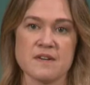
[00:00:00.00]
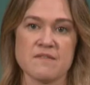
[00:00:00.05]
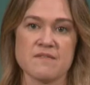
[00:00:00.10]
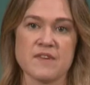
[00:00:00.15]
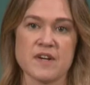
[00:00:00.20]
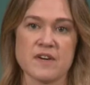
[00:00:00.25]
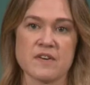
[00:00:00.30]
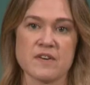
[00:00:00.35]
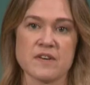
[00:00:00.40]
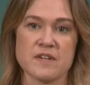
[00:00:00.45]

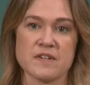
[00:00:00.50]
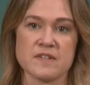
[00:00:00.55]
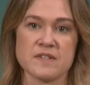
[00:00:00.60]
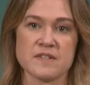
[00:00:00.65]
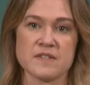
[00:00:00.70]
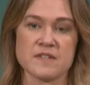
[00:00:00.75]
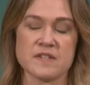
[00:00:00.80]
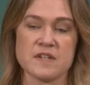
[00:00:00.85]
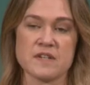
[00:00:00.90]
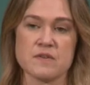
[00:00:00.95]
very
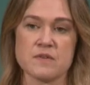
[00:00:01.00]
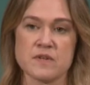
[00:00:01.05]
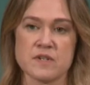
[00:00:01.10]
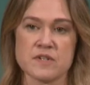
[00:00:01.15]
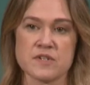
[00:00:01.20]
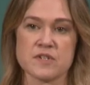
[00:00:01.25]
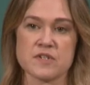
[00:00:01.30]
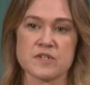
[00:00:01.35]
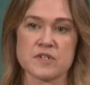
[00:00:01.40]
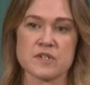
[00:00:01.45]

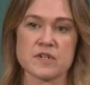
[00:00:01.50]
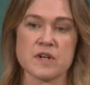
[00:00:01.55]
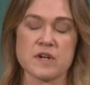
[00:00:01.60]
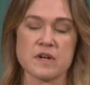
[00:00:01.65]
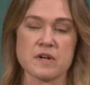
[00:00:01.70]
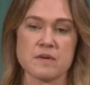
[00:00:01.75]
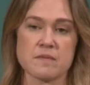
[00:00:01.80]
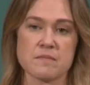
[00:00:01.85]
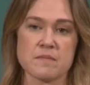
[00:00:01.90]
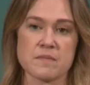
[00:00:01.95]
distinguished
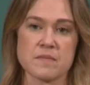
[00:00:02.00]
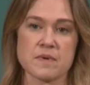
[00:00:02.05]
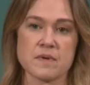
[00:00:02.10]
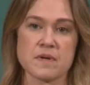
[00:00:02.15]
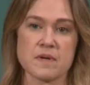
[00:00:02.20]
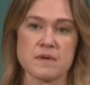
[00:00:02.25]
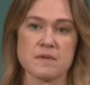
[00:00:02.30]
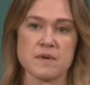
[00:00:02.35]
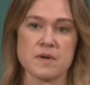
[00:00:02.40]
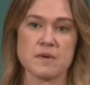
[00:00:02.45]

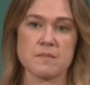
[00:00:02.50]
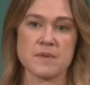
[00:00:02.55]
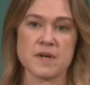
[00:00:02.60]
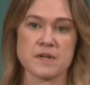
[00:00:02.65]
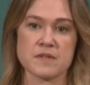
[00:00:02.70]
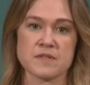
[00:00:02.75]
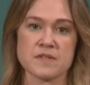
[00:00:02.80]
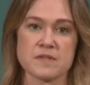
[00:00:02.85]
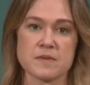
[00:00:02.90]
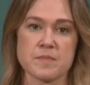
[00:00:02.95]

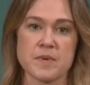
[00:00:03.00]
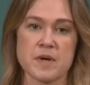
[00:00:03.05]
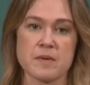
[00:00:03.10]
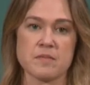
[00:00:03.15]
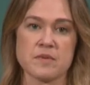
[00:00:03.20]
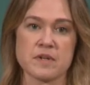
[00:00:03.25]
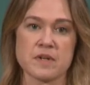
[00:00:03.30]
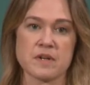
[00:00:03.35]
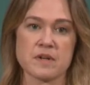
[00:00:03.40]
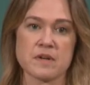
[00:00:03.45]
amongst the
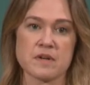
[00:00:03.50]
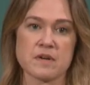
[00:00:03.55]
public.